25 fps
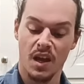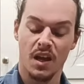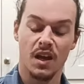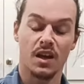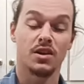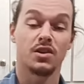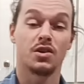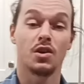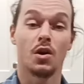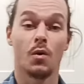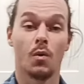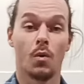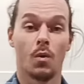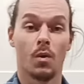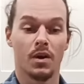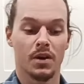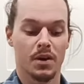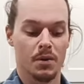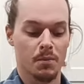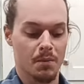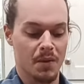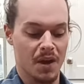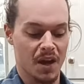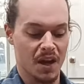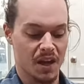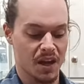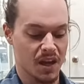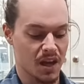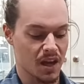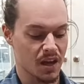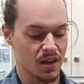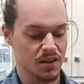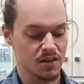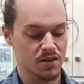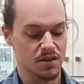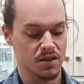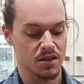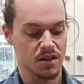I don't want to make
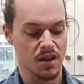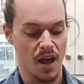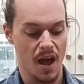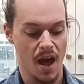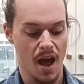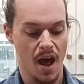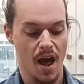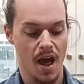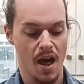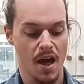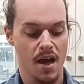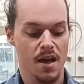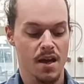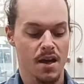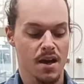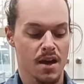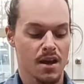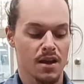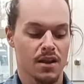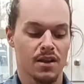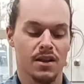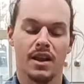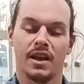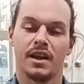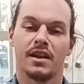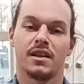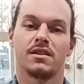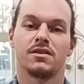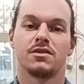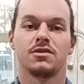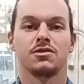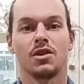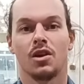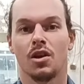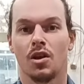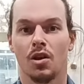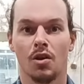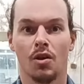it that like there's
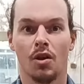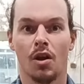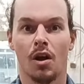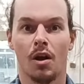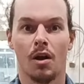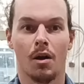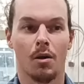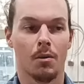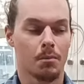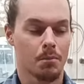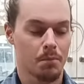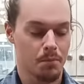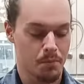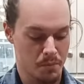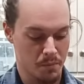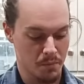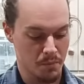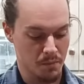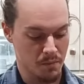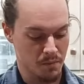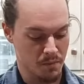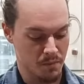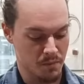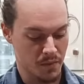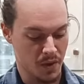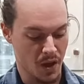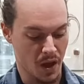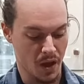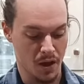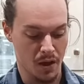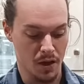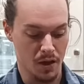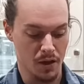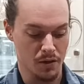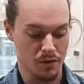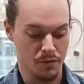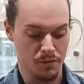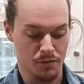a glomp
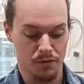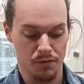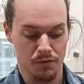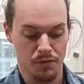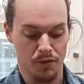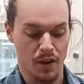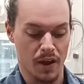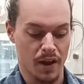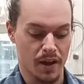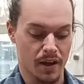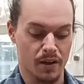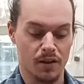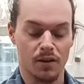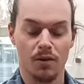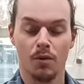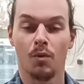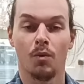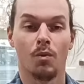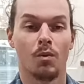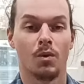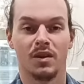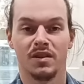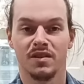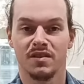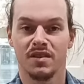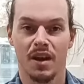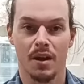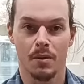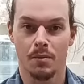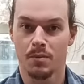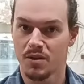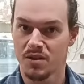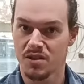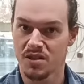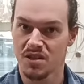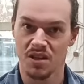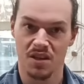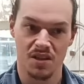of like one type
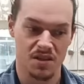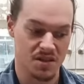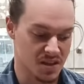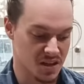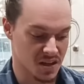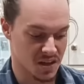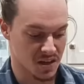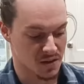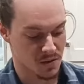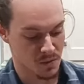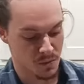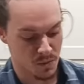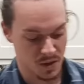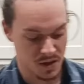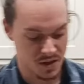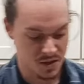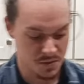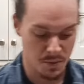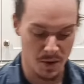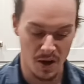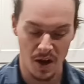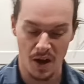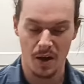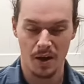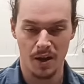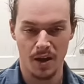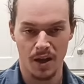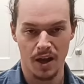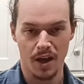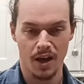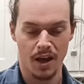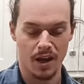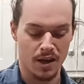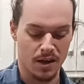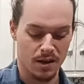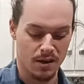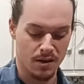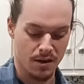of seasoning in one spot
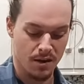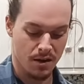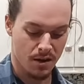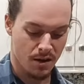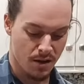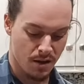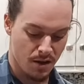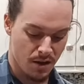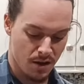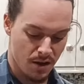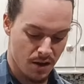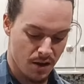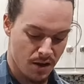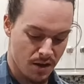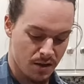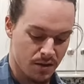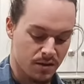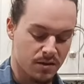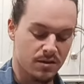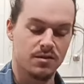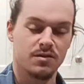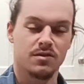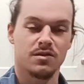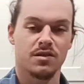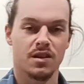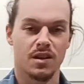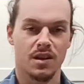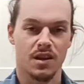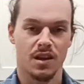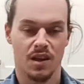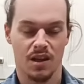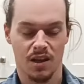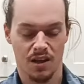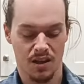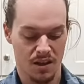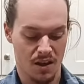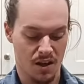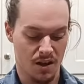and didn't
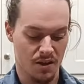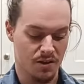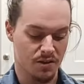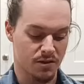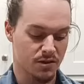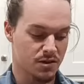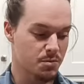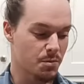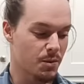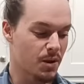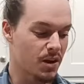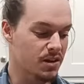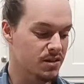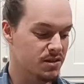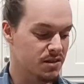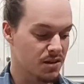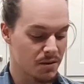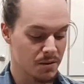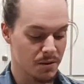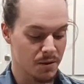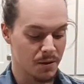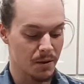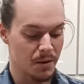hit other spots.